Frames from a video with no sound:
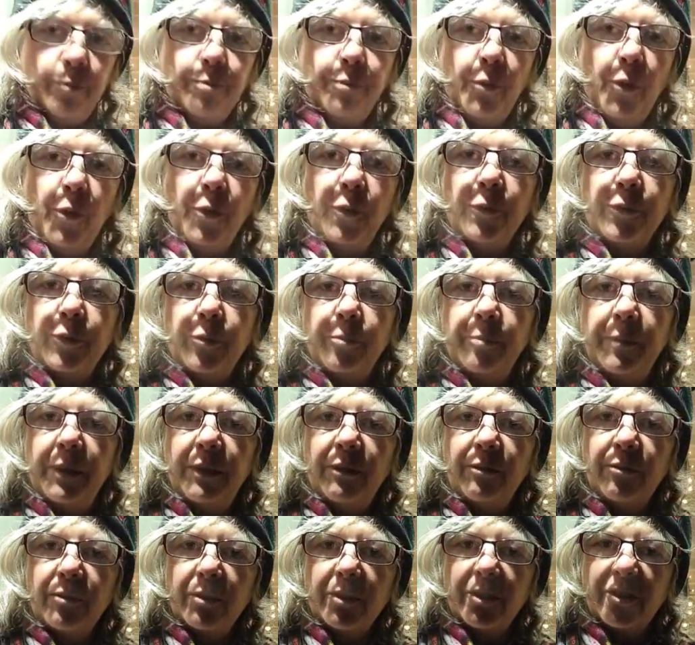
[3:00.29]
boil the
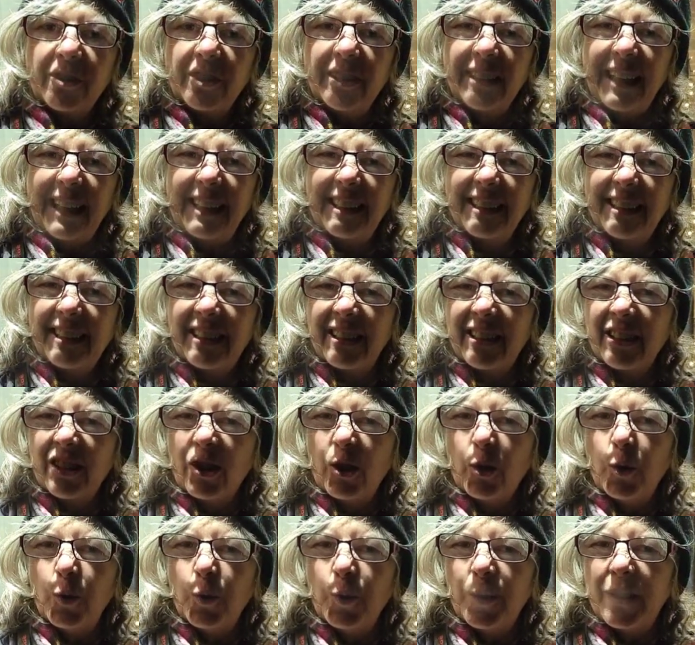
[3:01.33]
milk because that
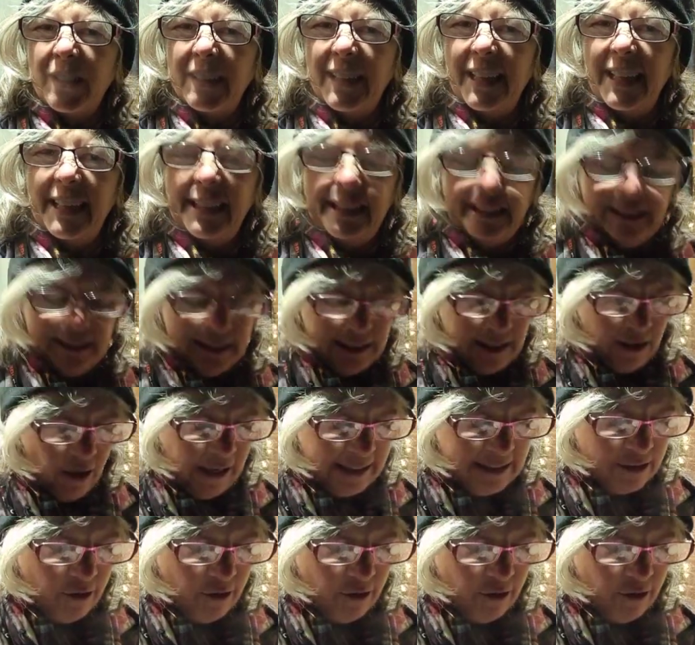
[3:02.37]
scalds it and it has a